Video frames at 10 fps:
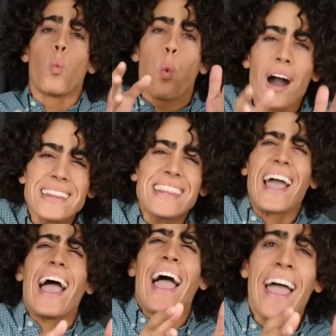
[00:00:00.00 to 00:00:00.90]
What
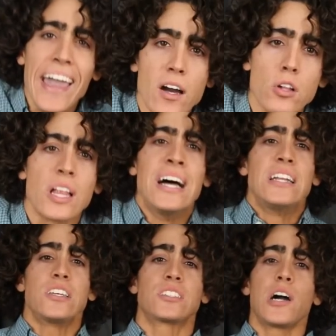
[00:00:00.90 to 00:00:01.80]
the hell
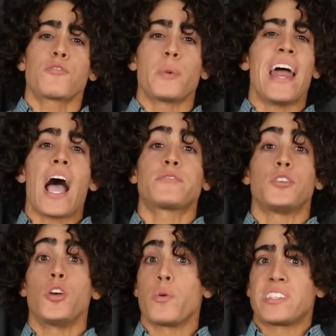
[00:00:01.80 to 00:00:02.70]
does government have
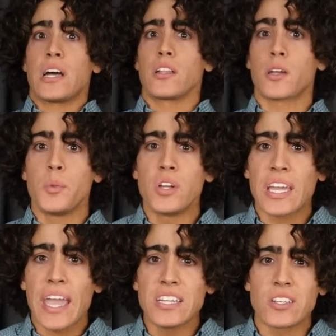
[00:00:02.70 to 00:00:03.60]
to do with
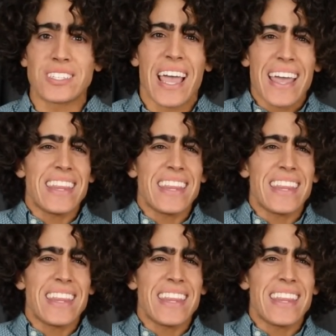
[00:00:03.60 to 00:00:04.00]
telecommunications?